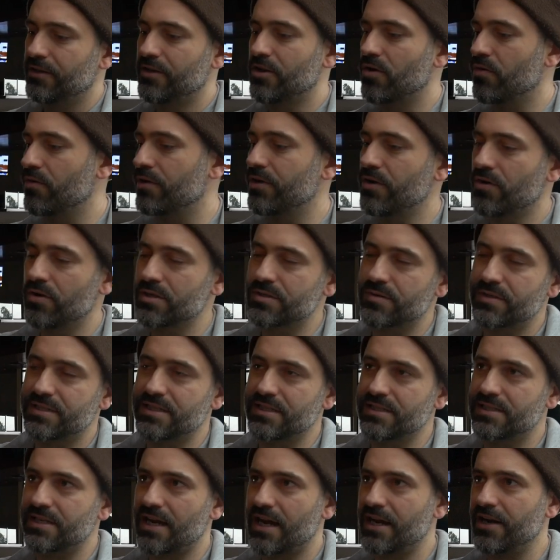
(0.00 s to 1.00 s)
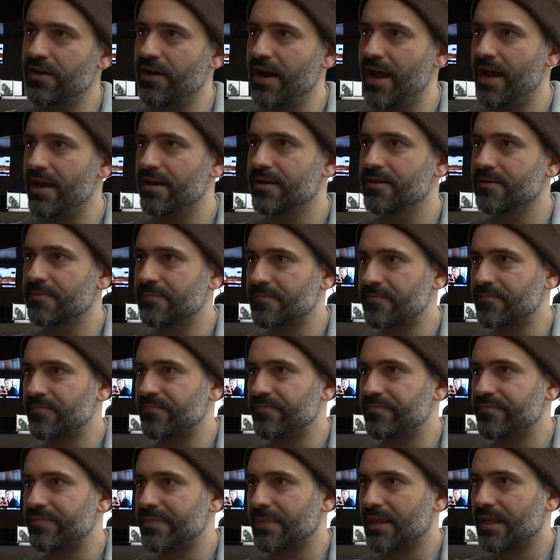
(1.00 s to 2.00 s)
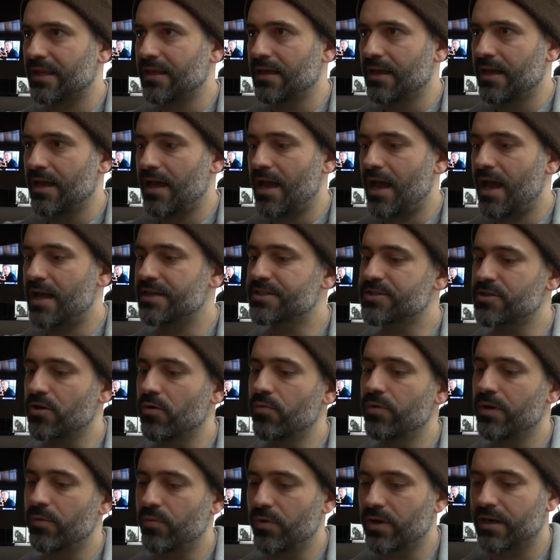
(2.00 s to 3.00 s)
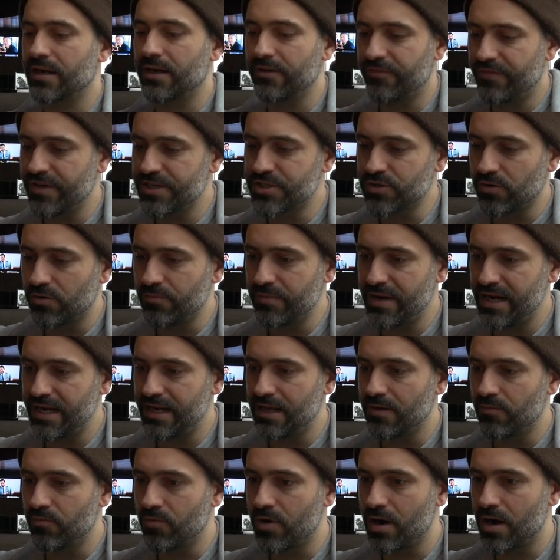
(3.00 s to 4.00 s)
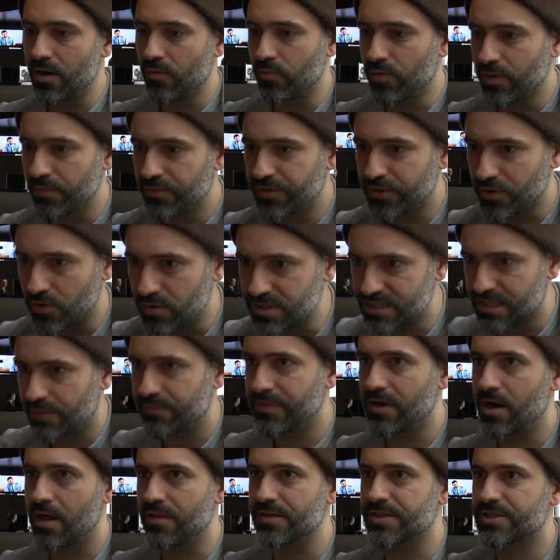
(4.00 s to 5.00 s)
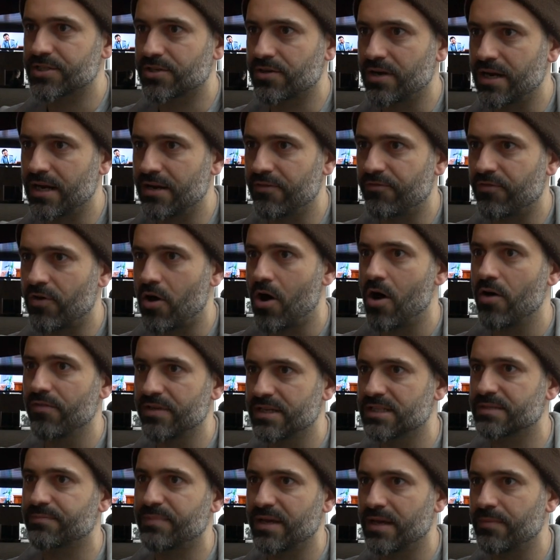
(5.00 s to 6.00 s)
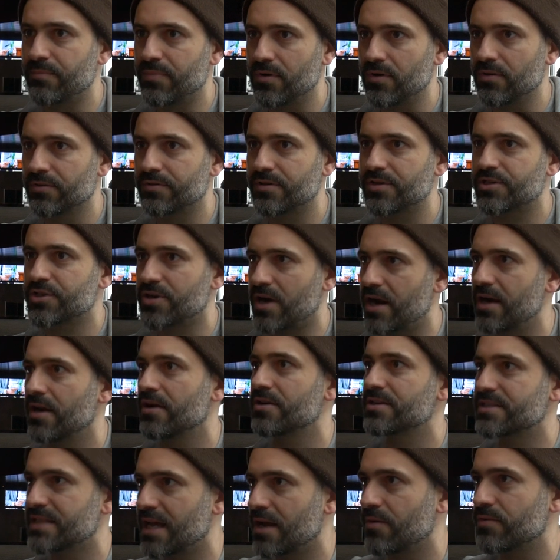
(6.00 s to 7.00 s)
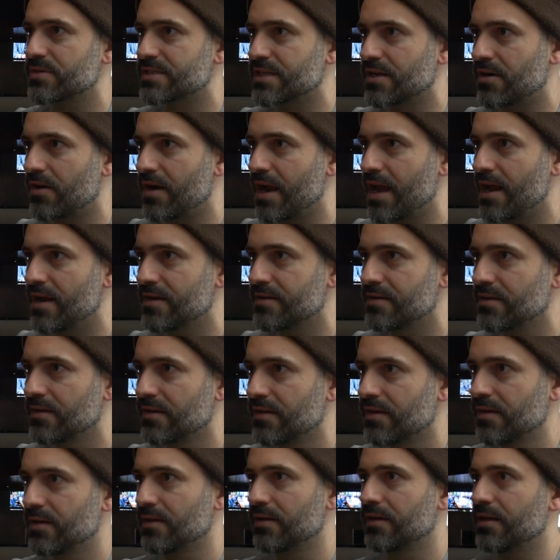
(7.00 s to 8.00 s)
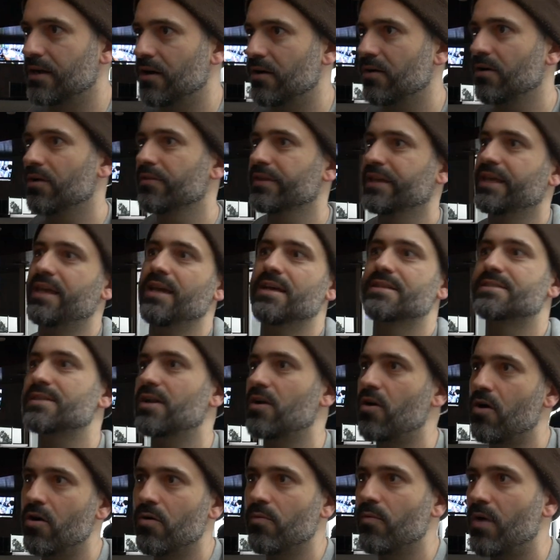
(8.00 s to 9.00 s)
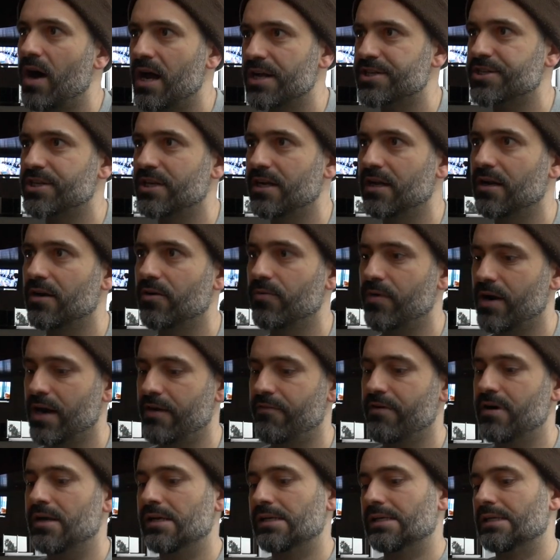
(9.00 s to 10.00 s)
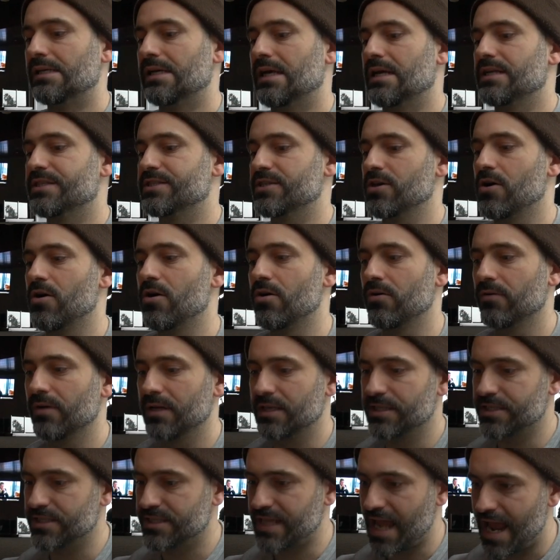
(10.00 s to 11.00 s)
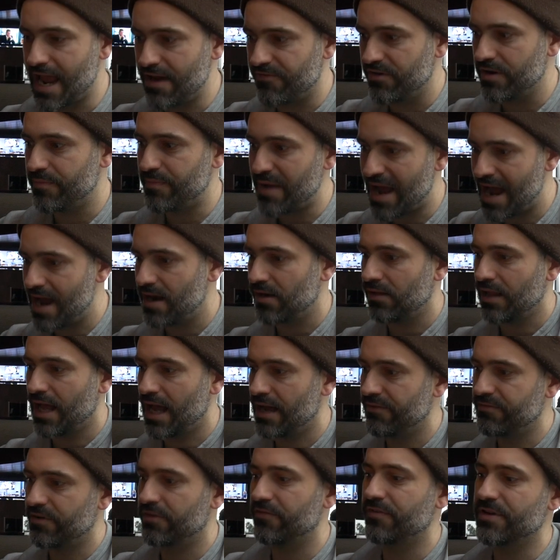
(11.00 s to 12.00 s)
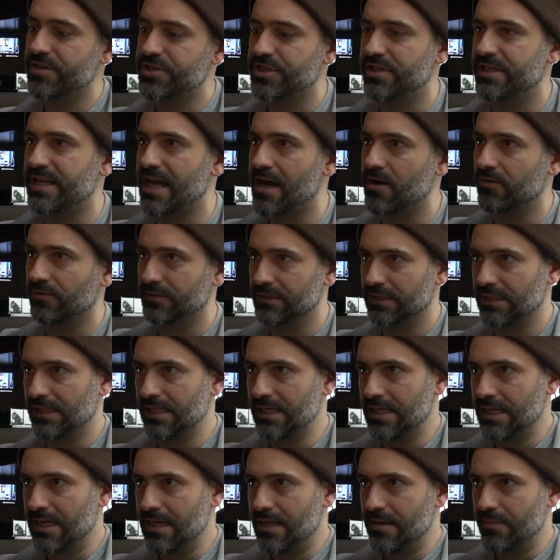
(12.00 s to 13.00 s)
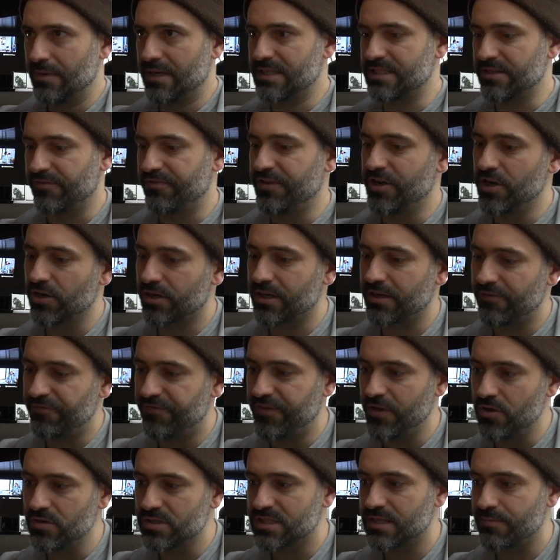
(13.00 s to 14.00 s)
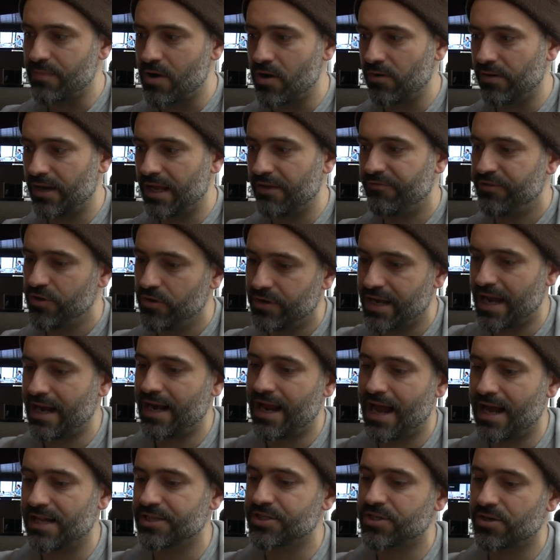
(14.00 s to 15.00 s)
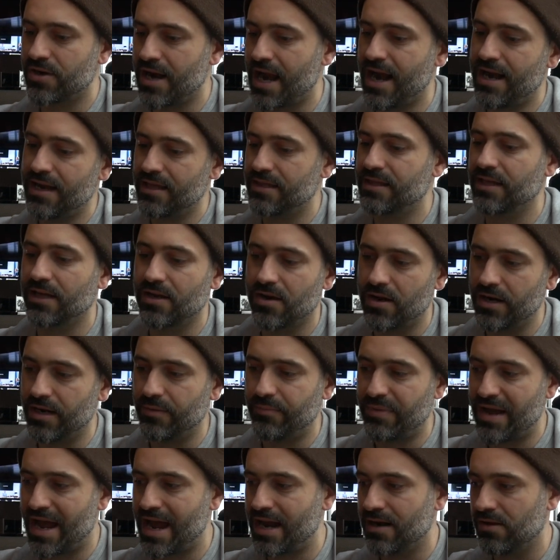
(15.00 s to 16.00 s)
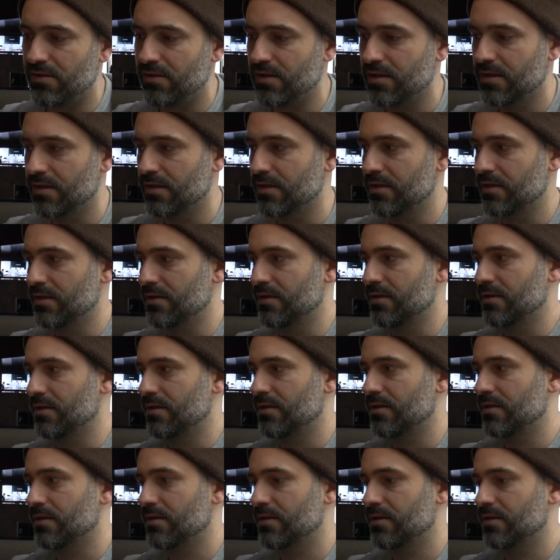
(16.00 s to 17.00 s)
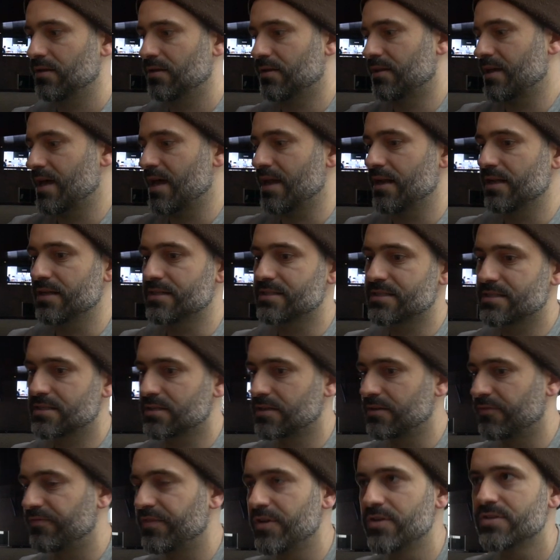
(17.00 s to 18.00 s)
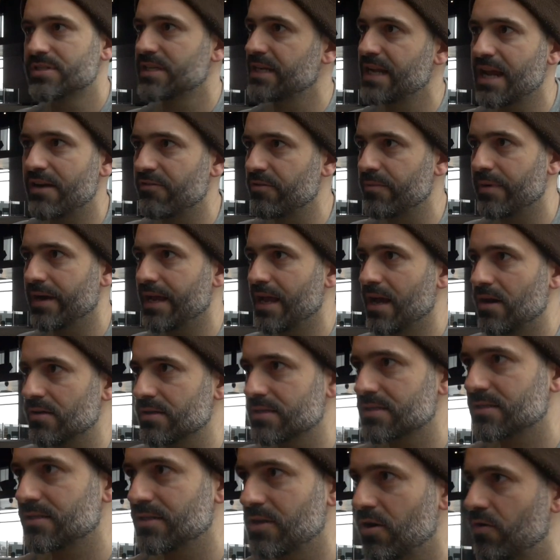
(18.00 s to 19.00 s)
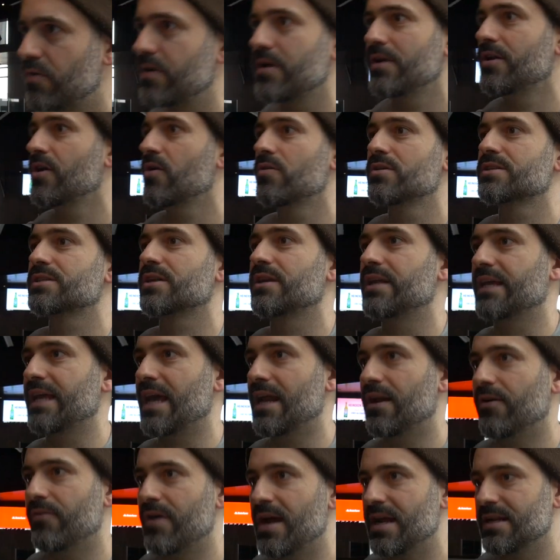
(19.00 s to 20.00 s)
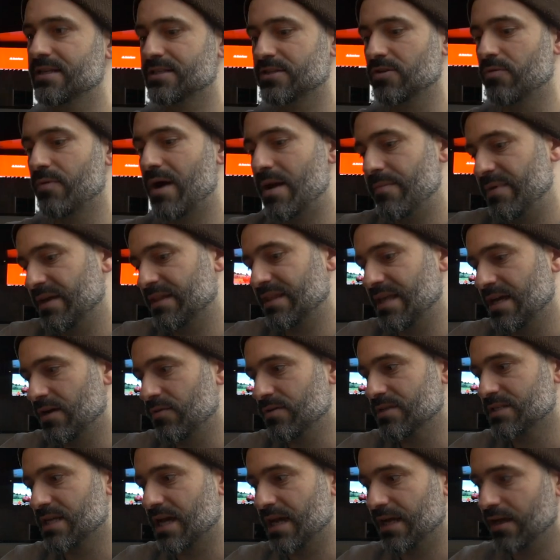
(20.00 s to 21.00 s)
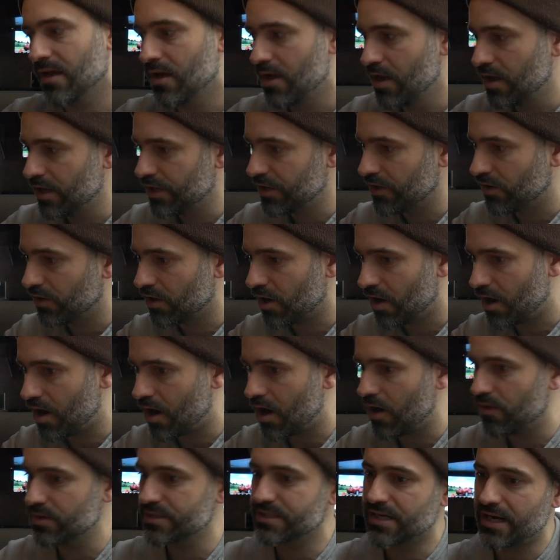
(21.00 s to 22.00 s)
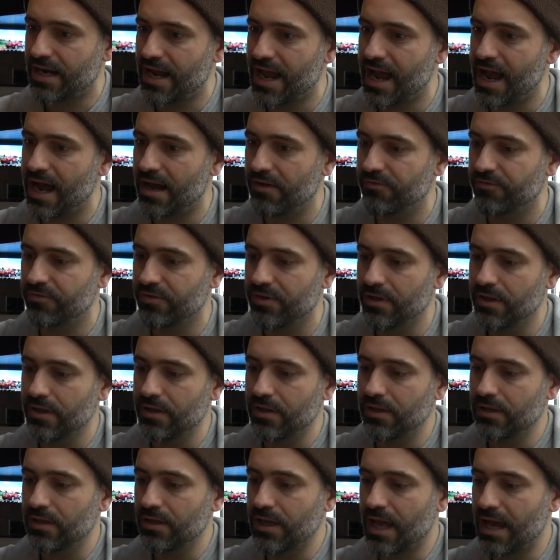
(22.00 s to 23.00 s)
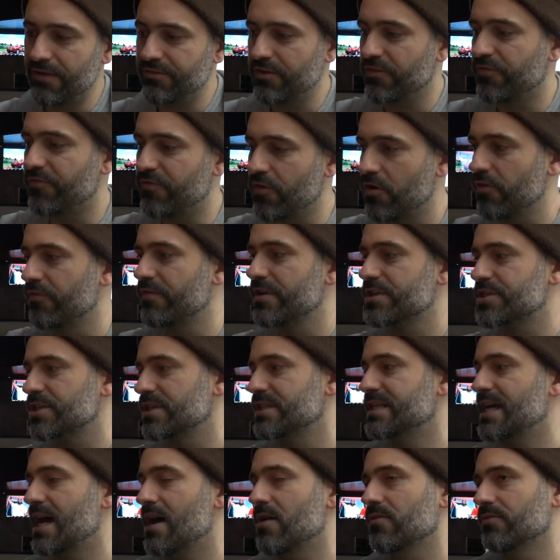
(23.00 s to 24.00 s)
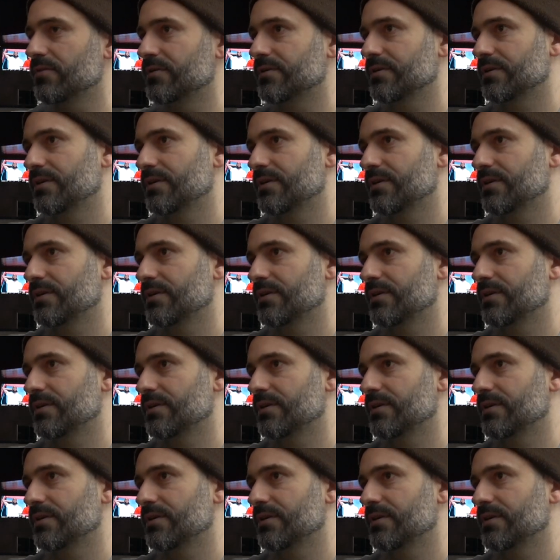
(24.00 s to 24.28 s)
No one knows what's inside your head. And so we work in a visual medium where we're throwing something on the screen for all these people to try and understand what's in our head. Yeah. You know, the kids at home watching it or whatever. And so just every panel, have your vision down. Right. Because if you're confused about, if you can't answer anything on the panel, then it's confusing to everybody else. No one, no one's gonna get it, right? So my big thing was like, you got always gotta have, have your full vision down.